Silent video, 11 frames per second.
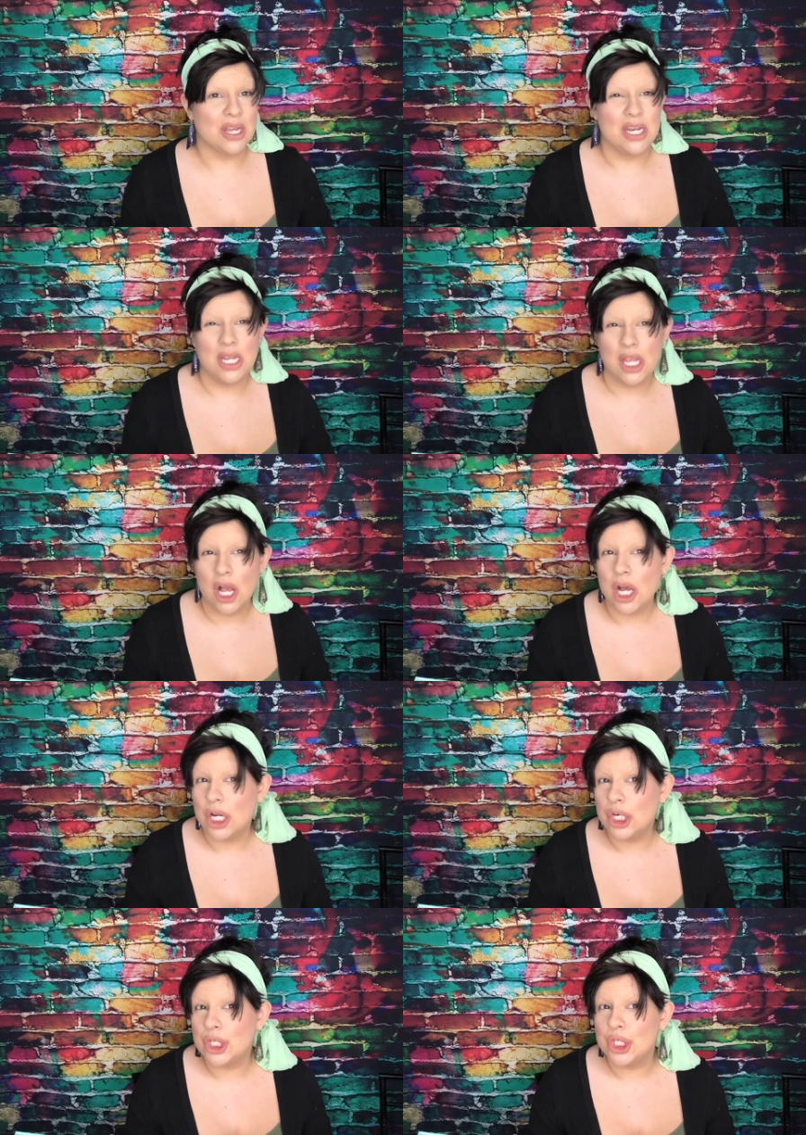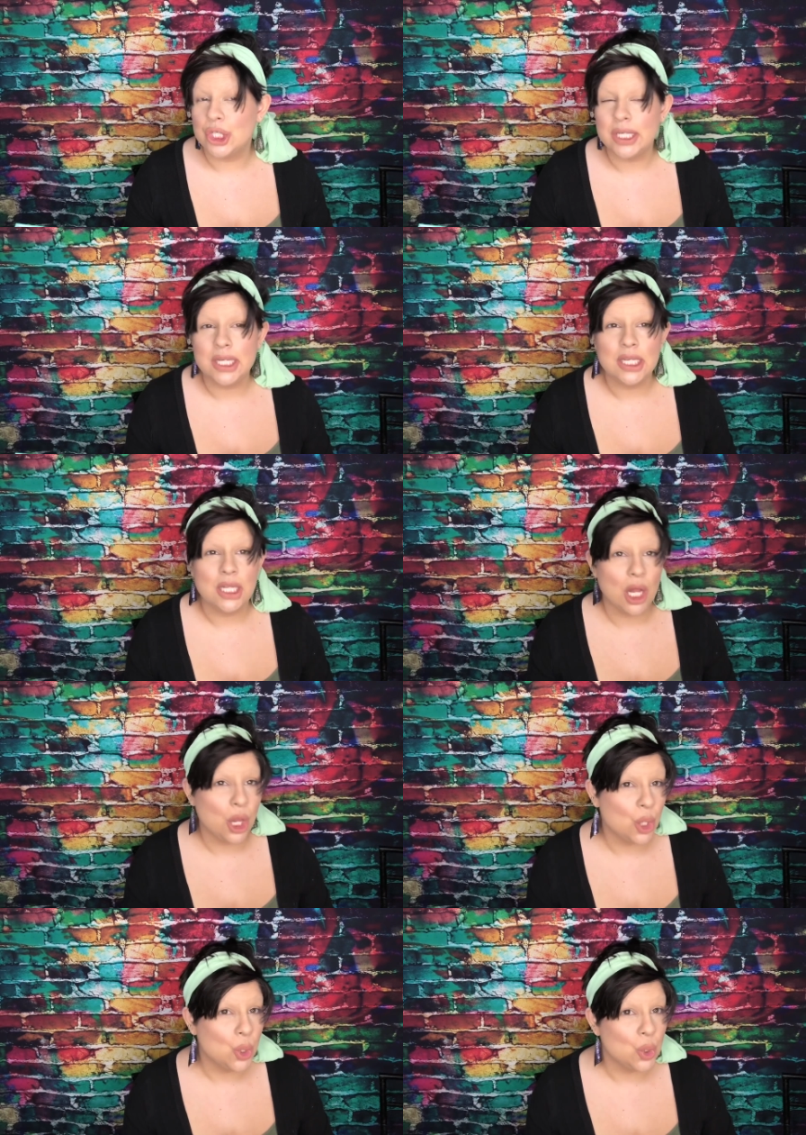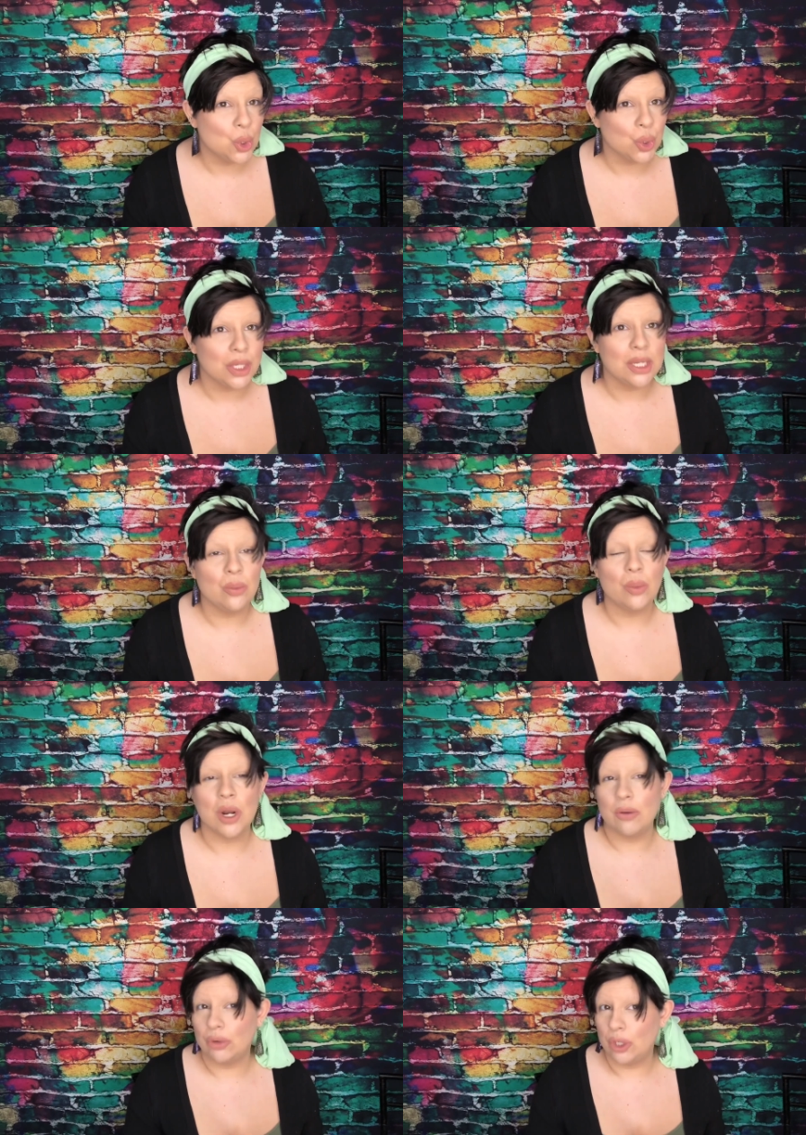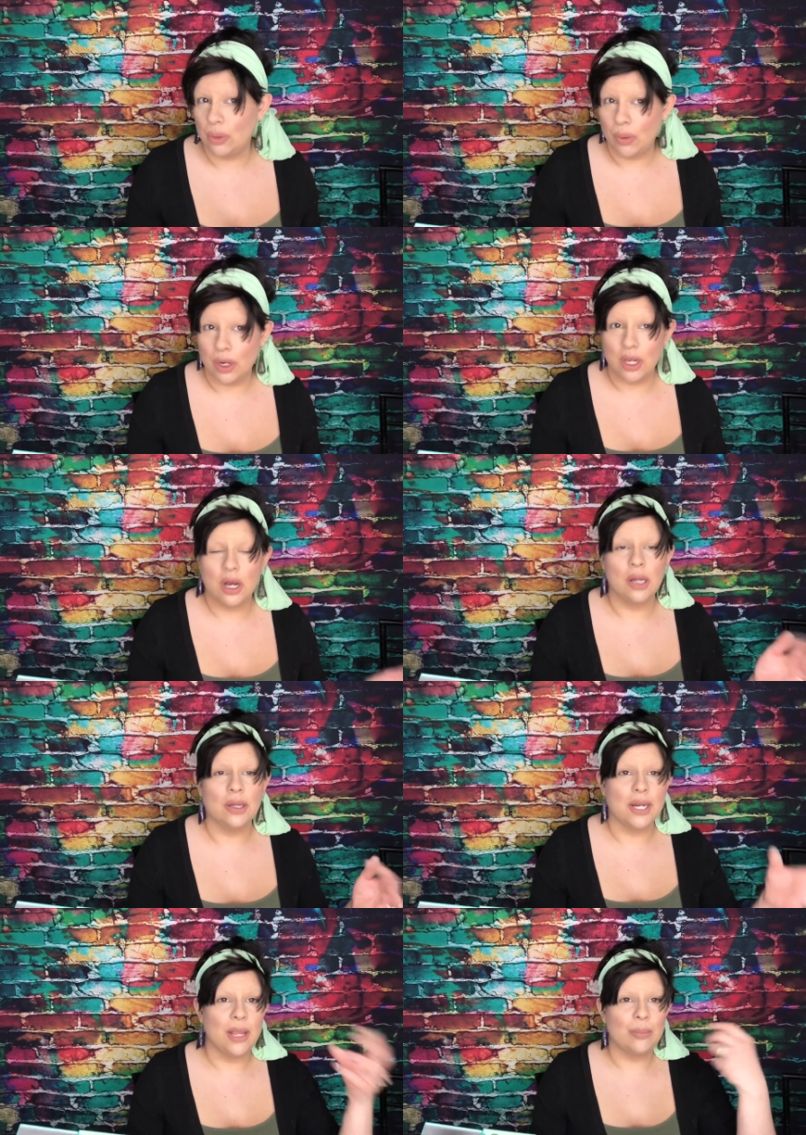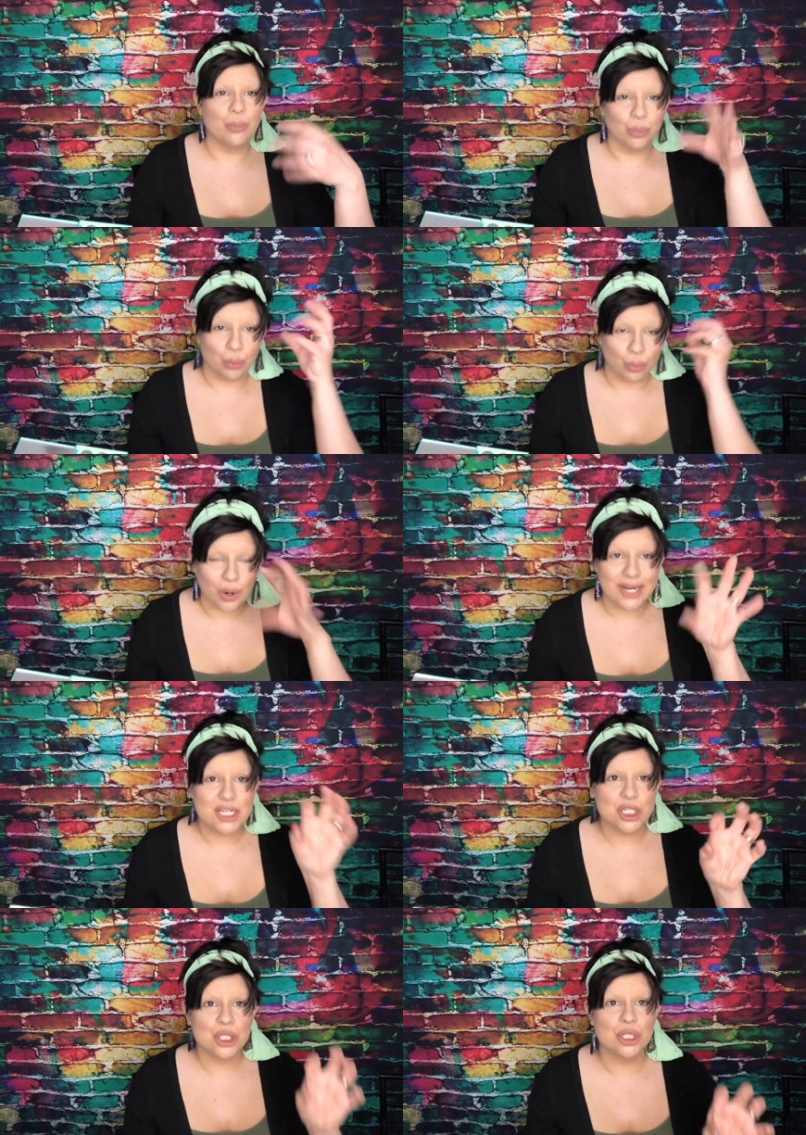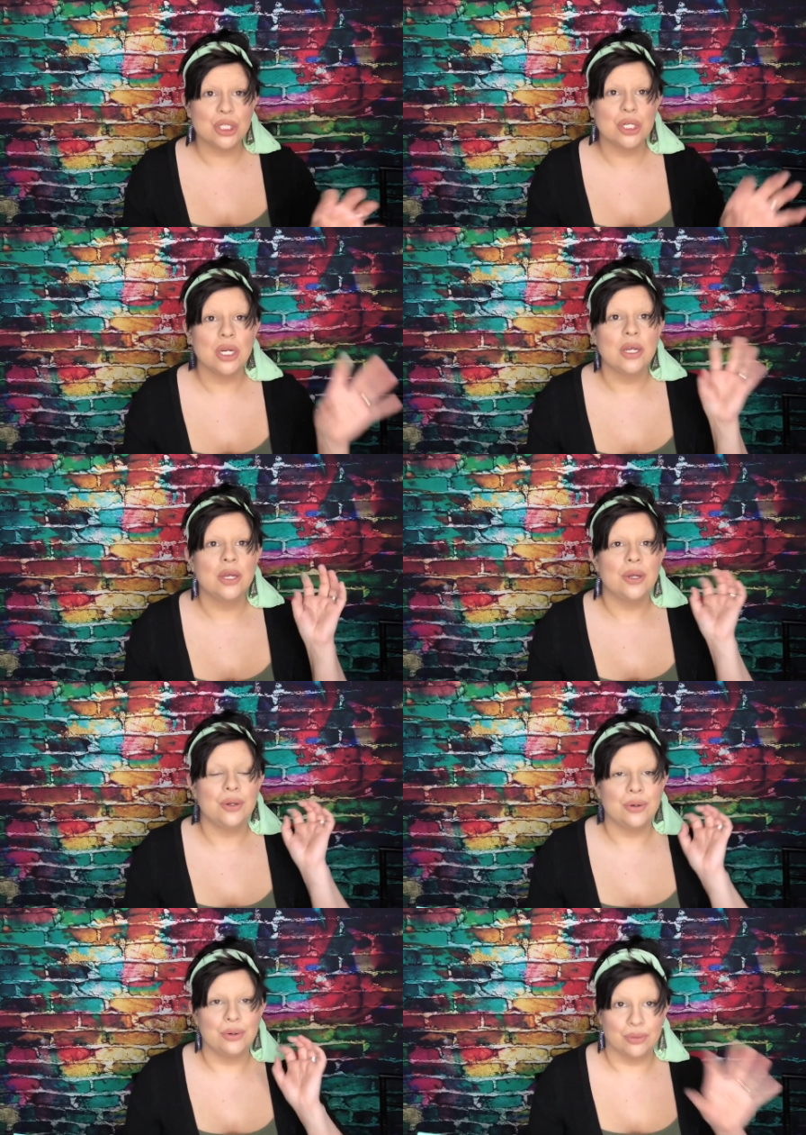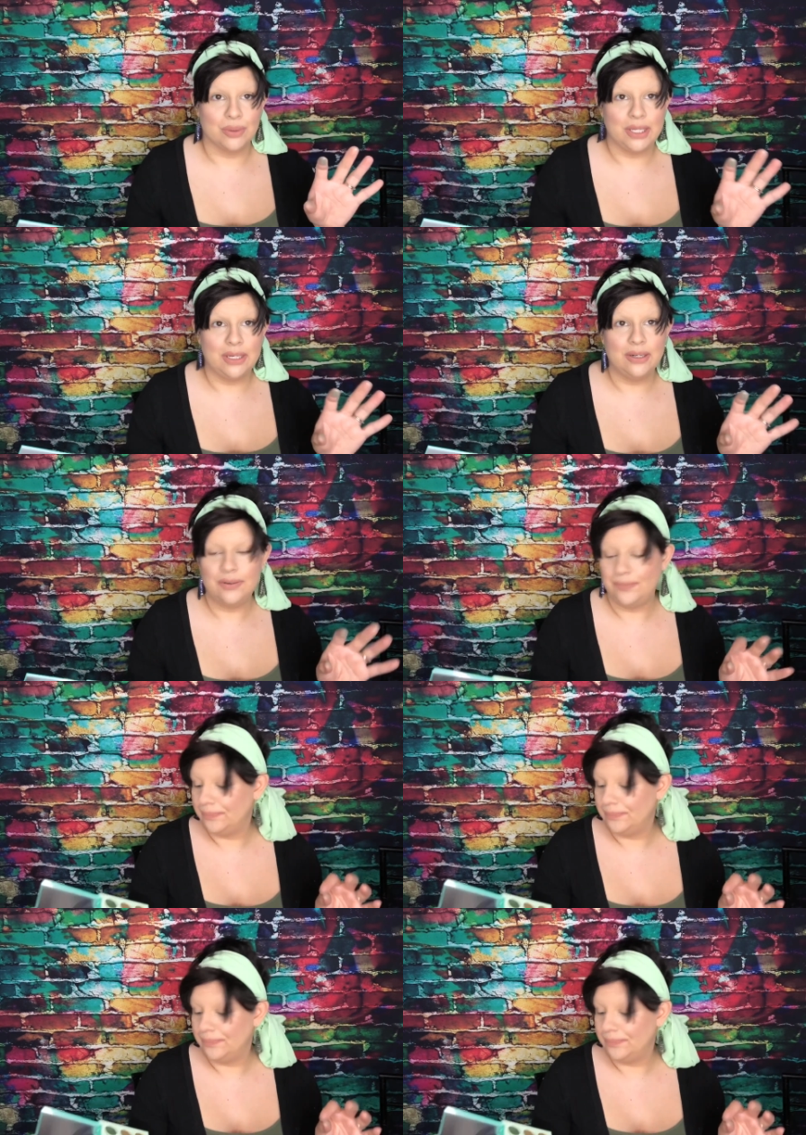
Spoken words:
neon green, yellow, green, whatever you wanna call it, a brighter green.